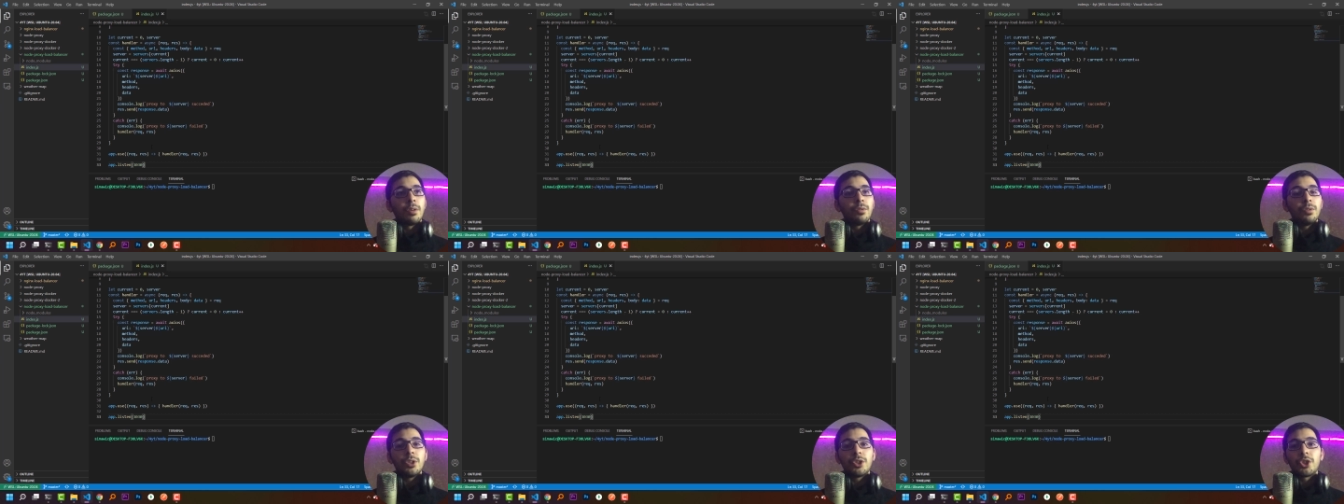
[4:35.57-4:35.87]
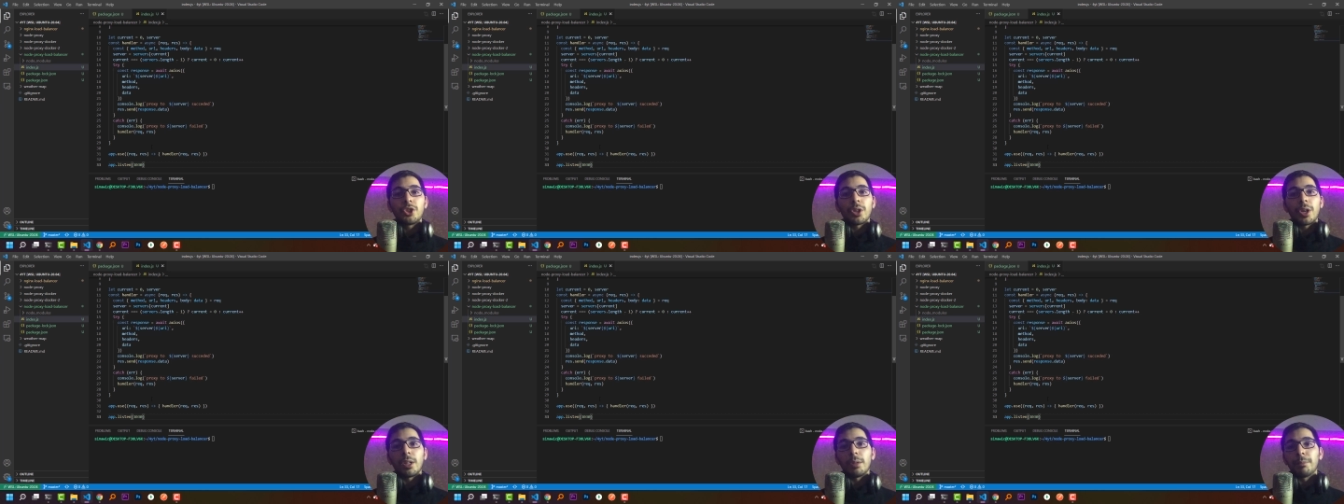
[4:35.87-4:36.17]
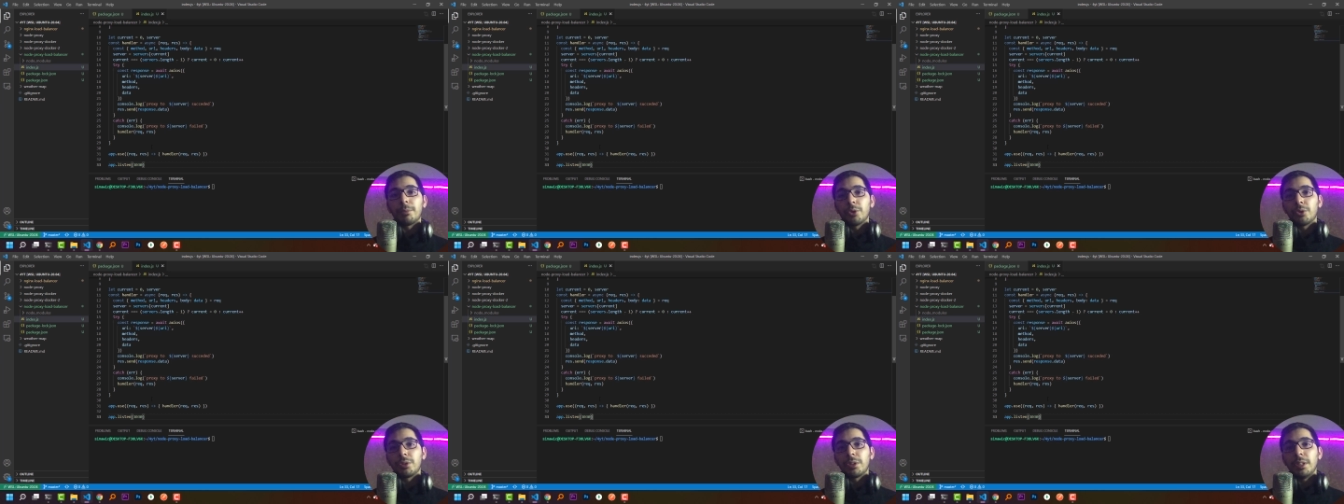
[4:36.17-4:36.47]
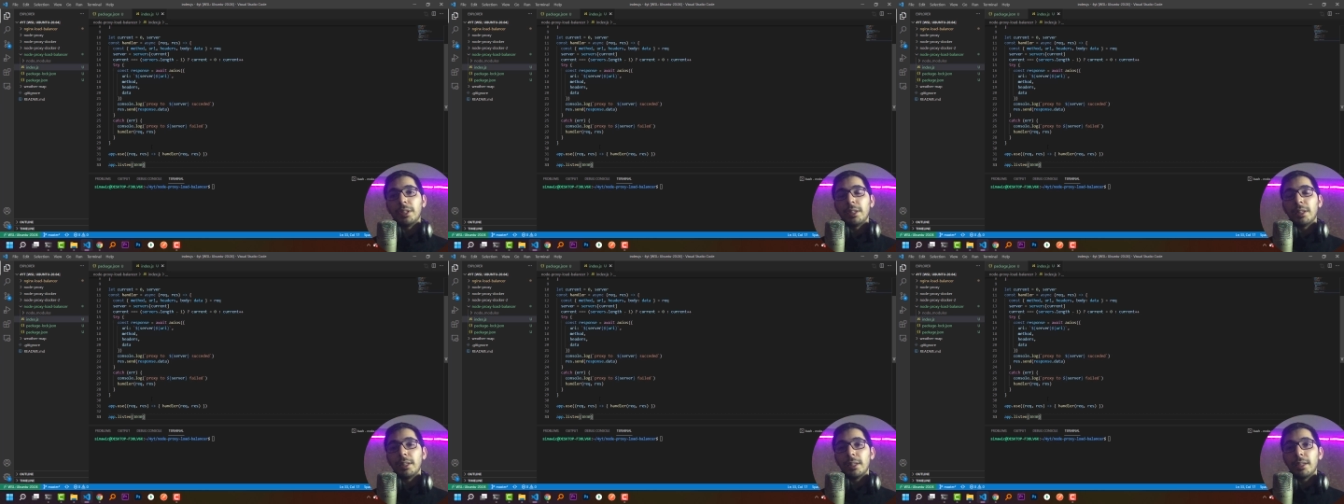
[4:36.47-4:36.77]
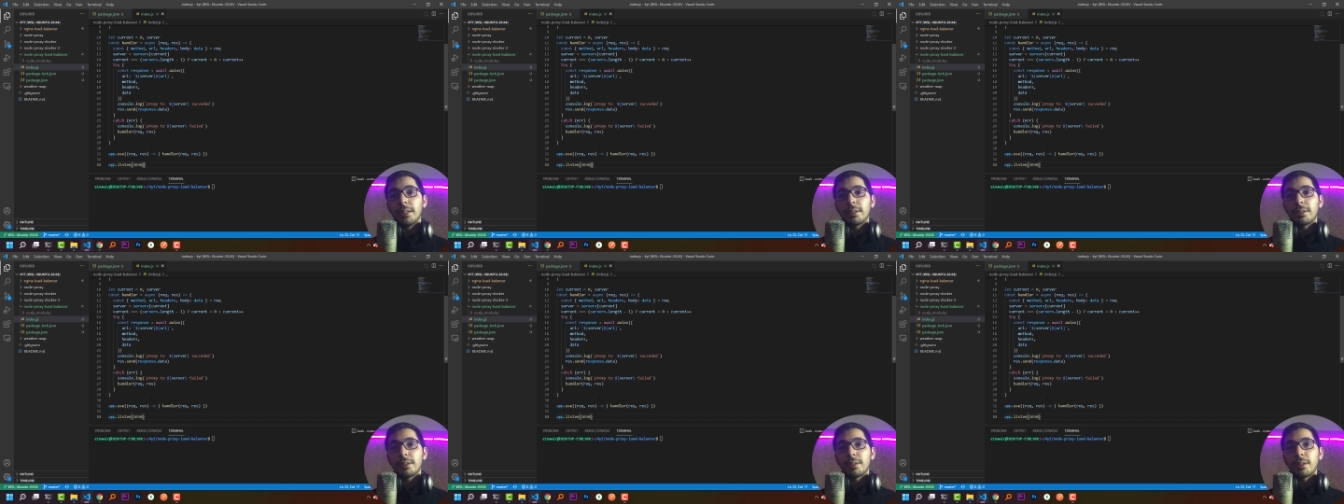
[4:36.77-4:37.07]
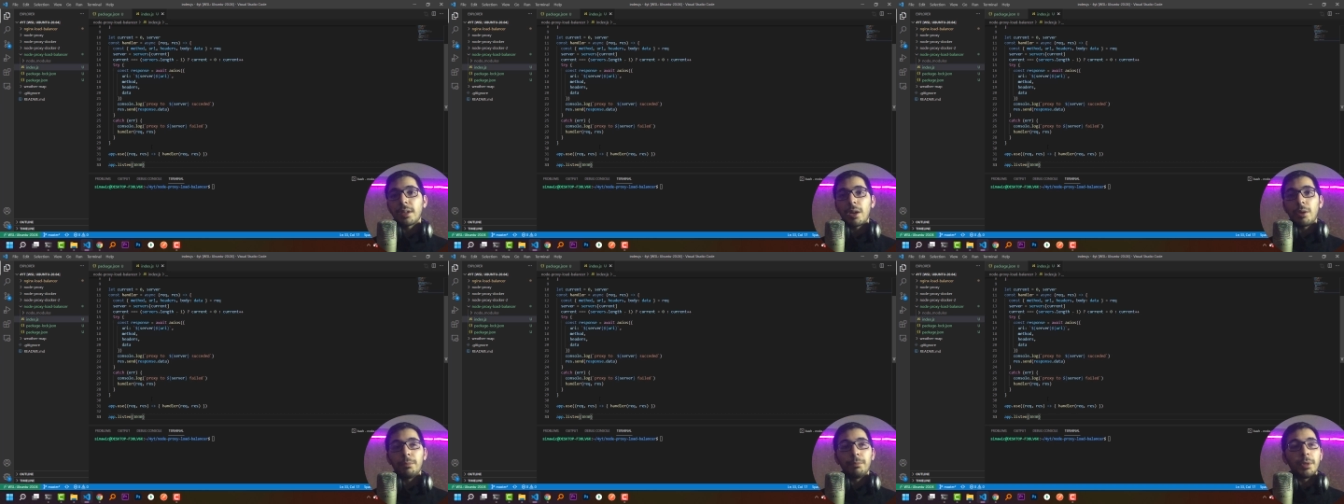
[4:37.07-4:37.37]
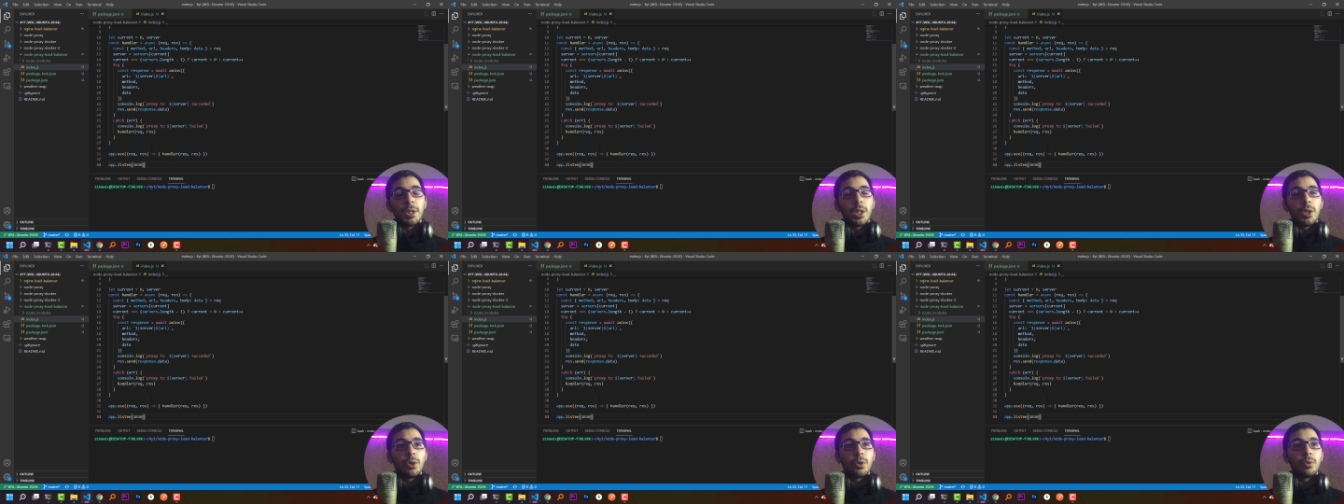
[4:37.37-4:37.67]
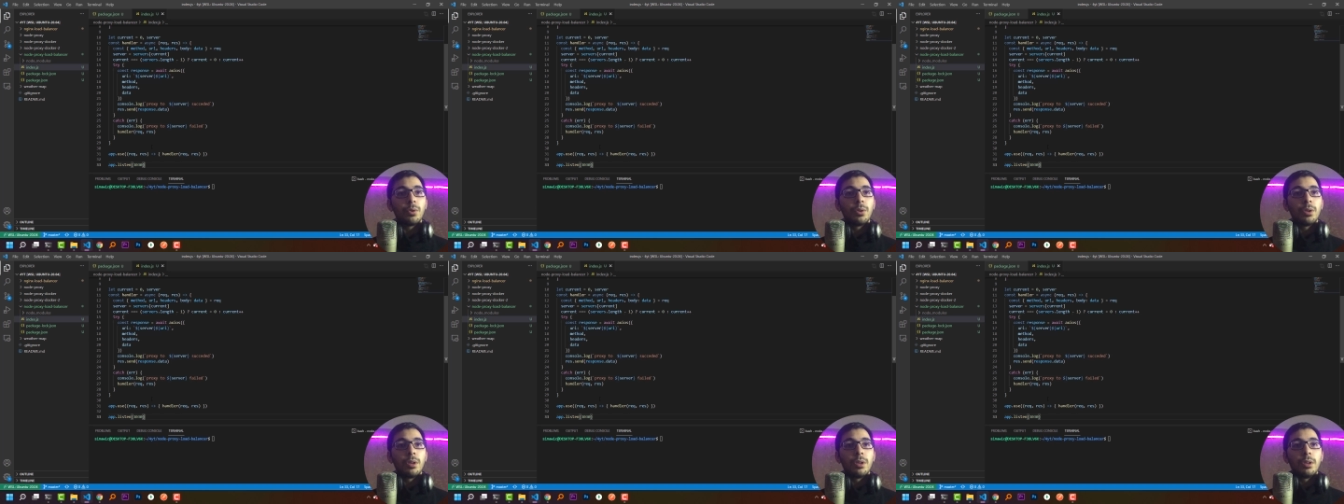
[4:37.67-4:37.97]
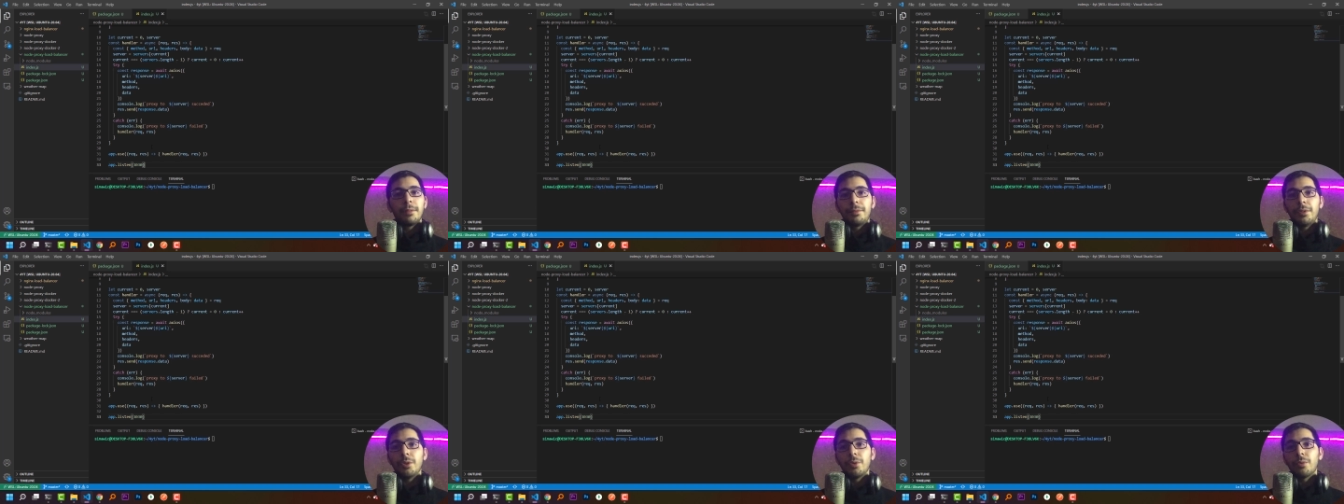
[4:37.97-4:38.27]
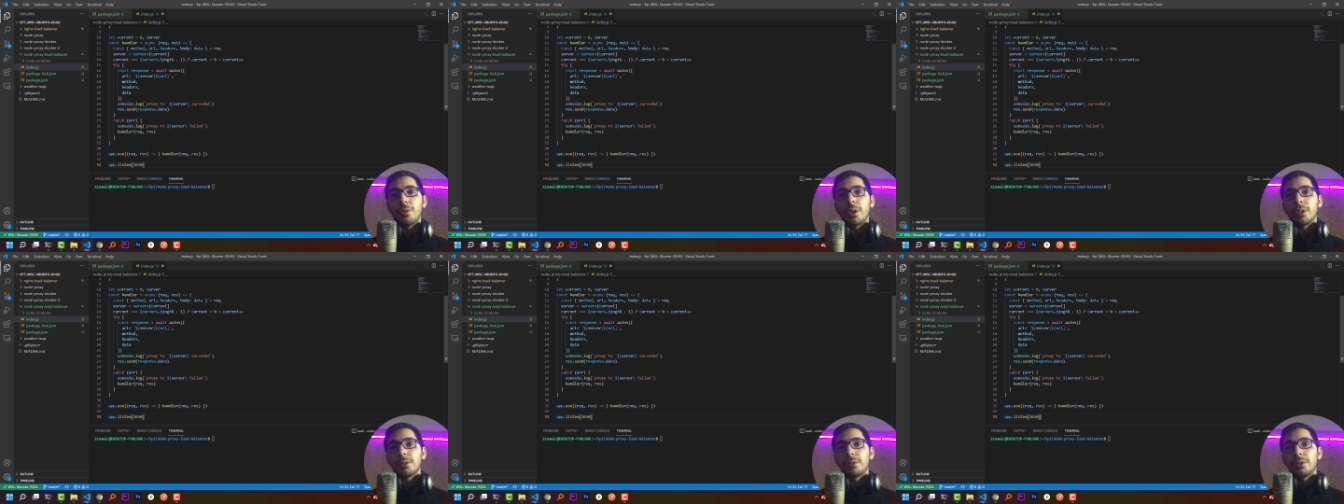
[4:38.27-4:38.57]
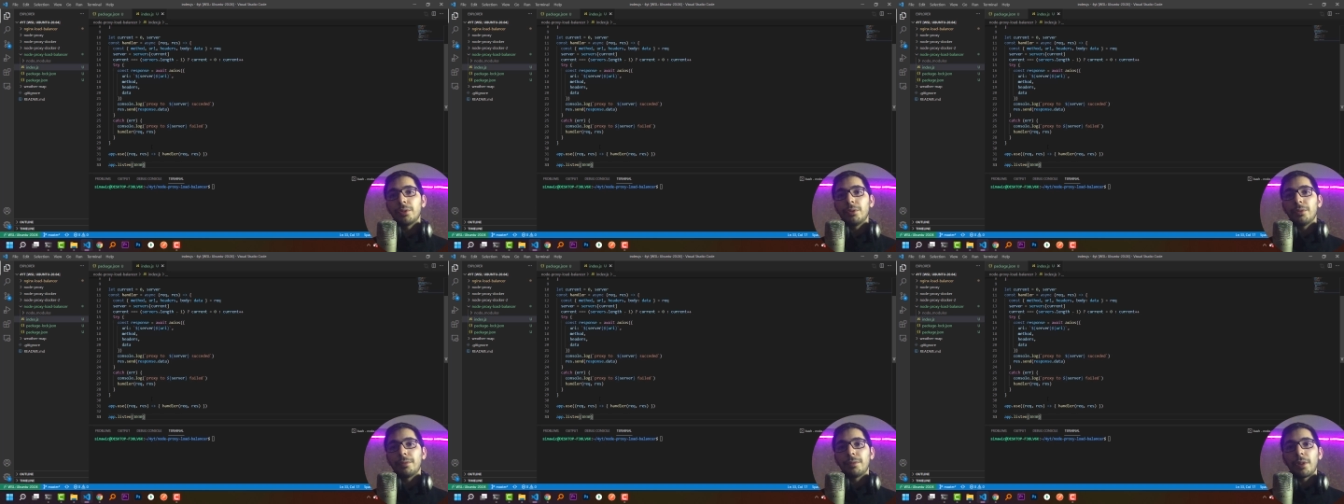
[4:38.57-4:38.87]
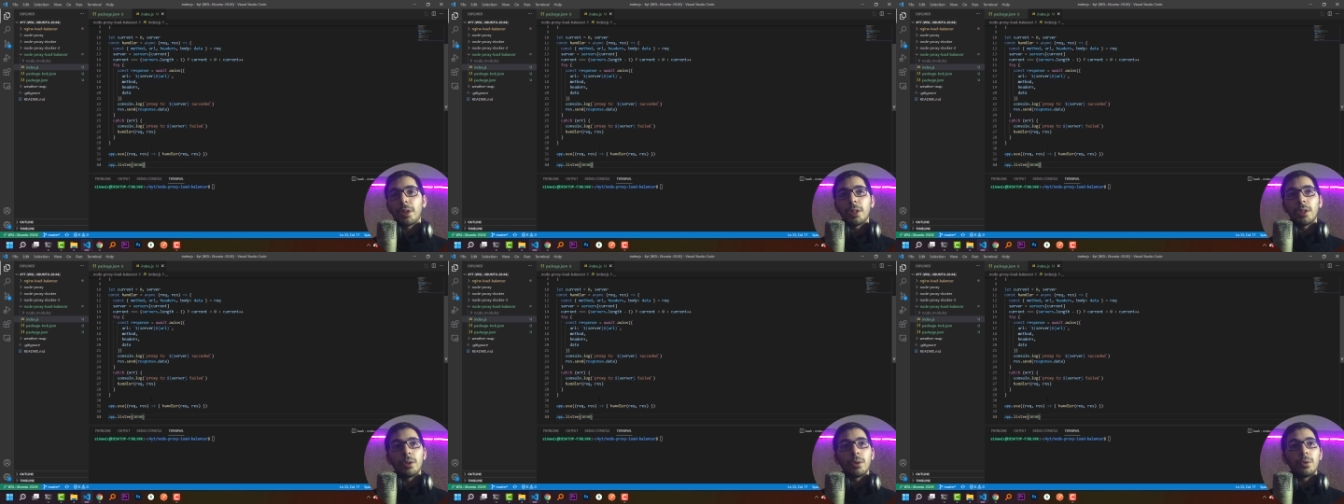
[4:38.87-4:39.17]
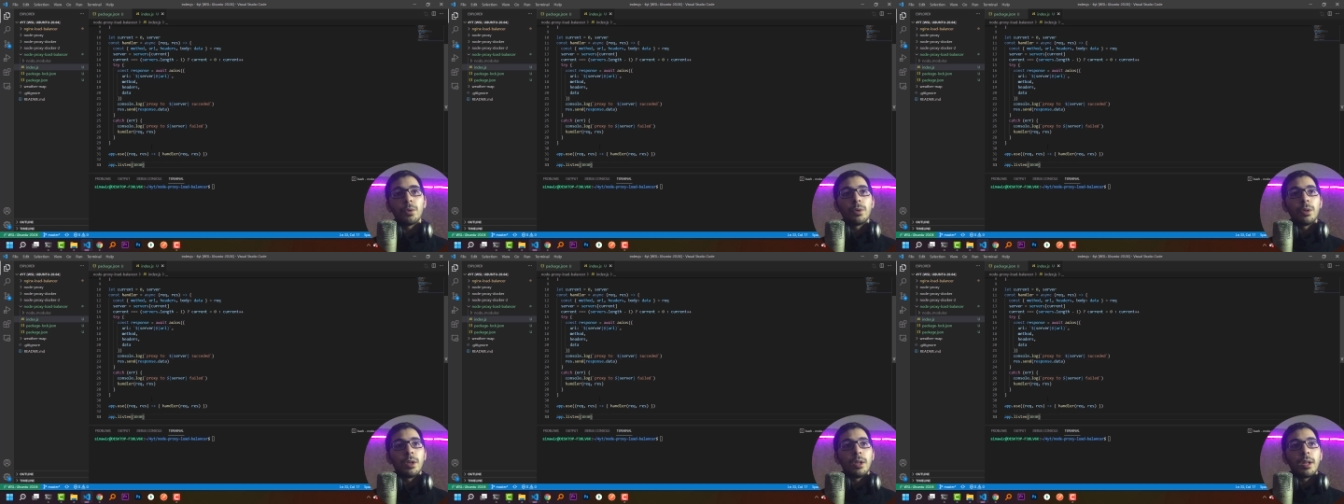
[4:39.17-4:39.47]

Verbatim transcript: which I'll put the links down below if you want to follow